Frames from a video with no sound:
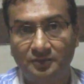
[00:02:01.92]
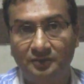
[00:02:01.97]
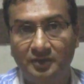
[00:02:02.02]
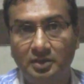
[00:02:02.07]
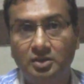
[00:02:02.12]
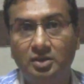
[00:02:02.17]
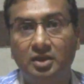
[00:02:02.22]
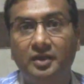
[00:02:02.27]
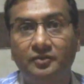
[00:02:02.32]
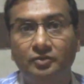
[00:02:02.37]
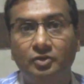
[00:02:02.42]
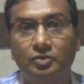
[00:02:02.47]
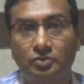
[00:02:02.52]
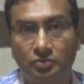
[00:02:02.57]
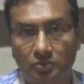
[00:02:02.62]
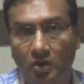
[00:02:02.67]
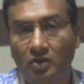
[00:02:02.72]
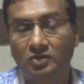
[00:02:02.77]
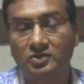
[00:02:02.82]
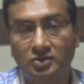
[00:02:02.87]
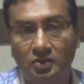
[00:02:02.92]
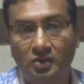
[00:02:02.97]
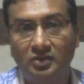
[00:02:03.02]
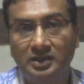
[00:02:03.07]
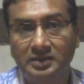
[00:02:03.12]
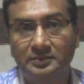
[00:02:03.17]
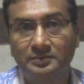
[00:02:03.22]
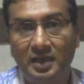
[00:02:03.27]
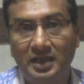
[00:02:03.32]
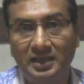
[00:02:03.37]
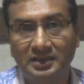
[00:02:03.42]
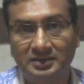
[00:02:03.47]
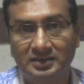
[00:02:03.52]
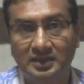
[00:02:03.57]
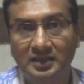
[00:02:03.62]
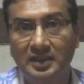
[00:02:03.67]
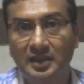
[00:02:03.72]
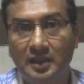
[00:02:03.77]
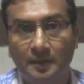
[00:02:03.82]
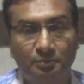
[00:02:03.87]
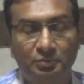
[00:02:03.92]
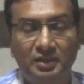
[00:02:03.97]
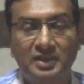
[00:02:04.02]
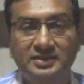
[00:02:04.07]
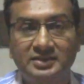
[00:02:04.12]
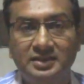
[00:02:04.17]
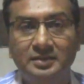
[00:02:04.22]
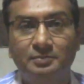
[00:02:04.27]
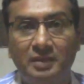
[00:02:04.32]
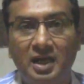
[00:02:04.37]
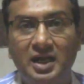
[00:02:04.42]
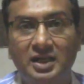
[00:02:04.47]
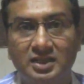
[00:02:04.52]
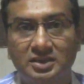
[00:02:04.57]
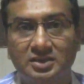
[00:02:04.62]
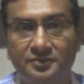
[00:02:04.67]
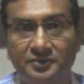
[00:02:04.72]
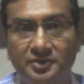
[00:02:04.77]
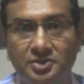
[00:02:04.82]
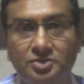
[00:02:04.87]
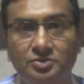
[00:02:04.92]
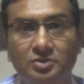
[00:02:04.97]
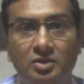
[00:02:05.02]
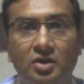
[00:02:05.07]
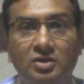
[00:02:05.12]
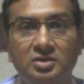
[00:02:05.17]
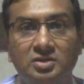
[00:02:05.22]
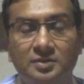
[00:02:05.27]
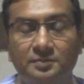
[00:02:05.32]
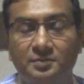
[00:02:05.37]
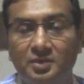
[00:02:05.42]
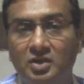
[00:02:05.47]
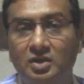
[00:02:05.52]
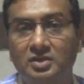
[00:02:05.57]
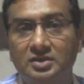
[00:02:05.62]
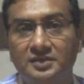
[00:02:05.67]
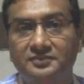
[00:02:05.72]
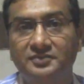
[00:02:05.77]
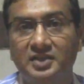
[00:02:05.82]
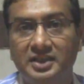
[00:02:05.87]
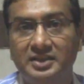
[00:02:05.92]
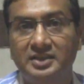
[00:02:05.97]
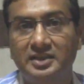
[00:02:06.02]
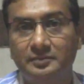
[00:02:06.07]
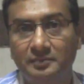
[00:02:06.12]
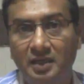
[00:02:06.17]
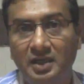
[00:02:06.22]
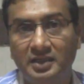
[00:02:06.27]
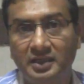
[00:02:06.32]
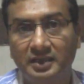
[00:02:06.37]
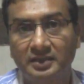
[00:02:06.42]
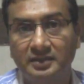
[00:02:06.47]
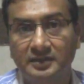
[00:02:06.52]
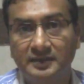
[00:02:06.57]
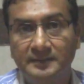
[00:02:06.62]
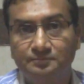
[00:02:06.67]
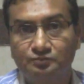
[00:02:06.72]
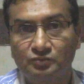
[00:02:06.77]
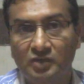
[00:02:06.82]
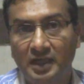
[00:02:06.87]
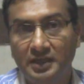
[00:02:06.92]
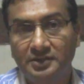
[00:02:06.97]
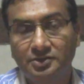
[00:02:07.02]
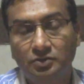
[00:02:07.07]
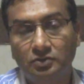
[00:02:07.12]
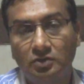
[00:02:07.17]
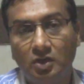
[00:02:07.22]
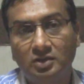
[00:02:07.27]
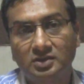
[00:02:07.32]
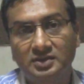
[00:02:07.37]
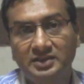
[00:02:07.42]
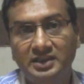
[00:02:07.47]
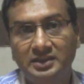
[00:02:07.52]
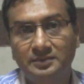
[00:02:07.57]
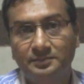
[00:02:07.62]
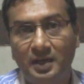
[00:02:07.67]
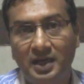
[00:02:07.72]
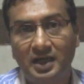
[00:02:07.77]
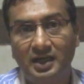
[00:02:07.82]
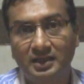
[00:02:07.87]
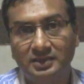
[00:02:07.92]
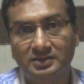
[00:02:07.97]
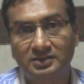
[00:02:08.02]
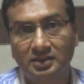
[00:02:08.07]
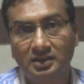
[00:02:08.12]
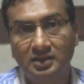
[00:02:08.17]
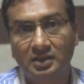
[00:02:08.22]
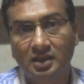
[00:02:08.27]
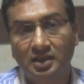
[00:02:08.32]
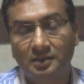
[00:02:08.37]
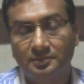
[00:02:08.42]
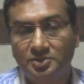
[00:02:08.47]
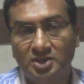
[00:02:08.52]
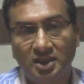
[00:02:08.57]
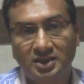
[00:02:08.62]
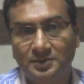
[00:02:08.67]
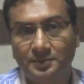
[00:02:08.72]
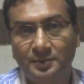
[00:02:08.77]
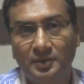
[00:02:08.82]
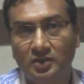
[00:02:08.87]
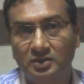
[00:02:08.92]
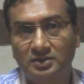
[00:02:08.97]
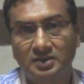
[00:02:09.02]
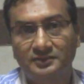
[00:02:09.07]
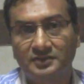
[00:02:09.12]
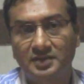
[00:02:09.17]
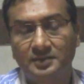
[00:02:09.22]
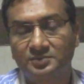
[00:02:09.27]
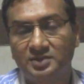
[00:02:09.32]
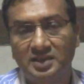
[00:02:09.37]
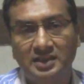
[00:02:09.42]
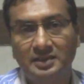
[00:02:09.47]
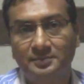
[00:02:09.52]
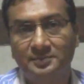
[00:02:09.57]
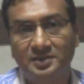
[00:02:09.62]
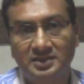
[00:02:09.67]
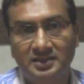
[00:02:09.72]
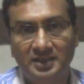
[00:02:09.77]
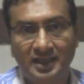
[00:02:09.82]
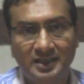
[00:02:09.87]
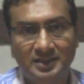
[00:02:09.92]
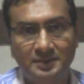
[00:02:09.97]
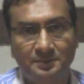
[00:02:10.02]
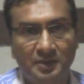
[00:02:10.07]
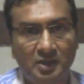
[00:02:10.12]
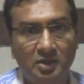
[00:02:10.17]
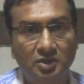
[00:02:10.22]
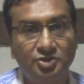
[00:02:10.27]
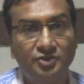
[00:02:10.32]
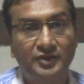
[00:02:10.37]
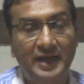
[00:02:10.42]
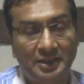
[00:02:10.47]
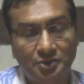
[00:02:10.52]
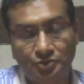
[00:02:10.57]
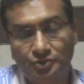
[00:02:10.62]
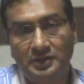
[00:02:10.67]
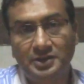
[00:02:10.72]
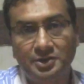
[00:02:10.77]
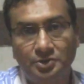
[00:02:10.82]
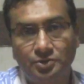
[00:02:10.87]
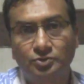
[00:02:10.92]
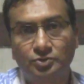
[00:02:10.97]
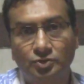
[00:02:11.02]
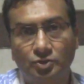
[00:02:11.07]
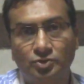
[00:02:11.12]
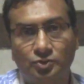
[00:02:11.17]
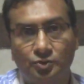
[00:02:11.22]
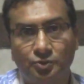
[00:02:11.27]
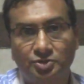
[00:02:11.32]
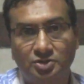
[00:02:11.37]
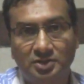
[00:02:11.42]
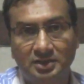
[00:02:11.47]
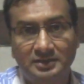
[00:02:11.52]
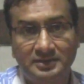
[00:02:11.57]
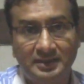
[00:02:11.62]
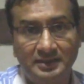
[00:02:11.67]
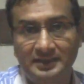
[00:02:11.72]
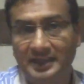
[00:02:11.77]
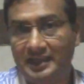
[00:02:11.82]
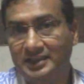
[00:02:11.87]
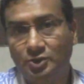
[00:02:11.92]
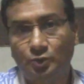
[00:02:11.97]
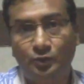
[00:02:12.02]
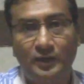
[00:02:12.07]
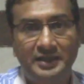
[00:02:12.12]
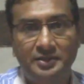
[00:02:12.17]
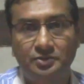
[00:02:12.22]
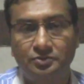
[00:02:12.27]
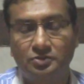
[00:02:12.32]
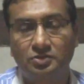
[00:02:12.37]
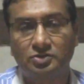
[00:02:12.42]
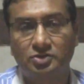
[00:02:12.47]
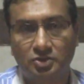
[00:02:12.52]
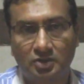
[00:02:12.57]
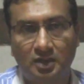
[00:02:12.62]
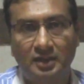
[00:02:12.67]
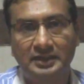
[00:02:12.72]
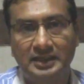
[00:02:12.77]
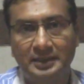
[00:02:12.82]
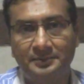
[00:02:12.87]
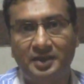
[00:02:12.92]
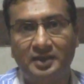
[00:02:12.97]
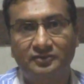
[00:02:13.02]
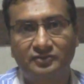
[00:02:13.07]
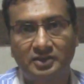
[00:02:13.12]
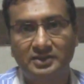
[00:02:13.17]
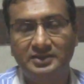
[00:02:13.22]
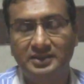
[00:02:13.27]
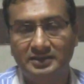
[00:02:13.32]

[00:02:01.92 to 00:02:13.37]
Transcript: will give you rock solid marks, plus the marks which you lost because of negative marking. And you lost these marks just because of some silly mistakes, because you actually knew those questions and that's why you could solve them after the